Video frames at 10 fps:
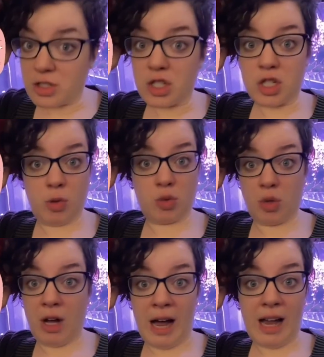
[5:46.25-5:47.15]
that she was
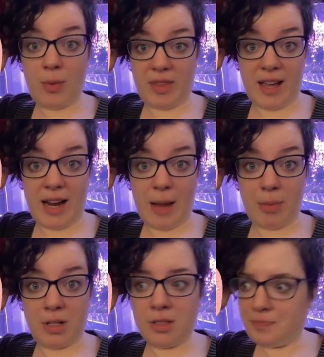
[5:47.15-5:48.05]
real high when that
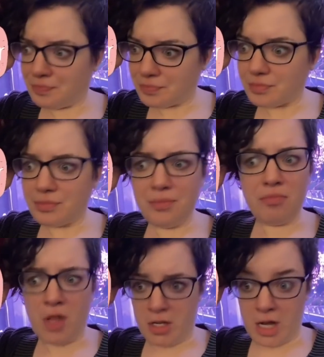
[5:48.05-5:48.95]
happened.
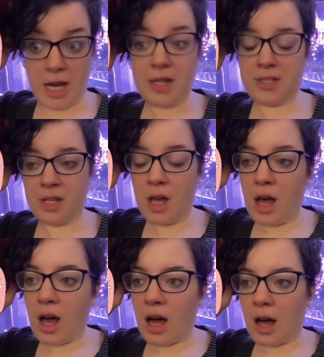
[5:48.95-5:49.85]
Yikes.
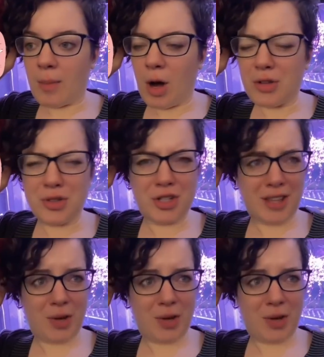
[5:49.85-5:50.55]
Um, also, she like